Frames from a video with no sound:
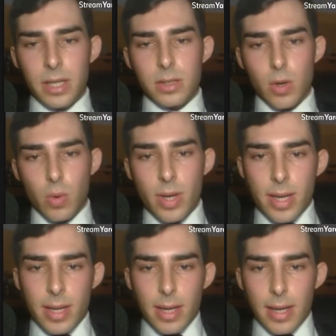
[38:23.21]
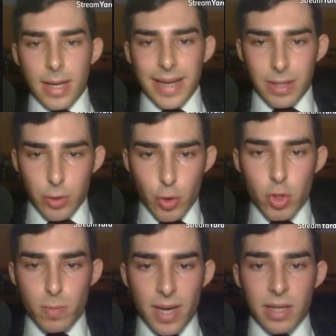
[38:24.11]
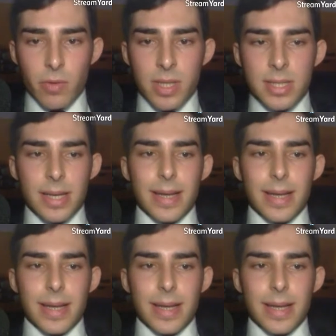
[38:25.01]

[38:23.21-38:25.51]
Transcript: So use value is